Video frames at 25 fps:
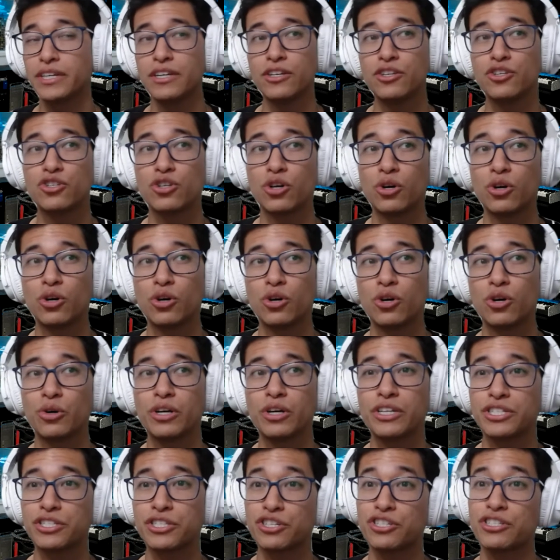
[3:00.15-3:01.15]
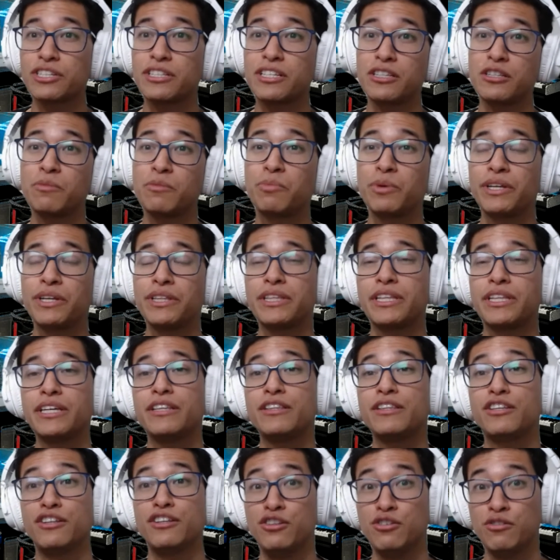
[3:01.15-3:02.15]
So because there's the Tito Puente,
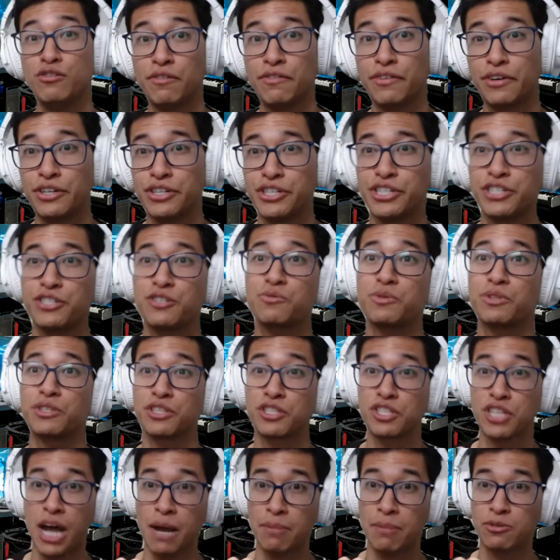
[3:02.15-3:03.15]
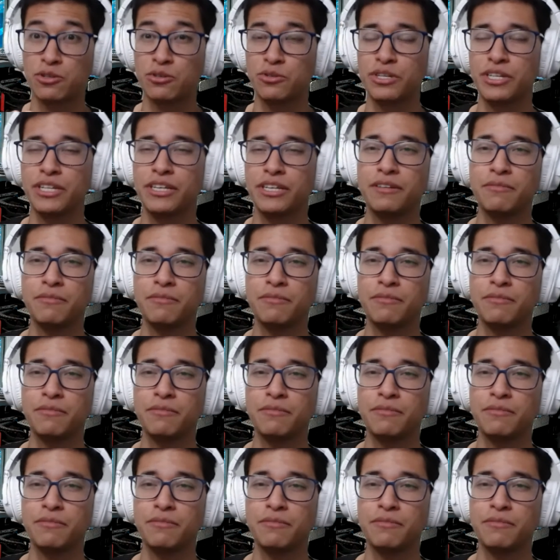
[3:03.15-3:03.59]
the newer versions with the top tuning,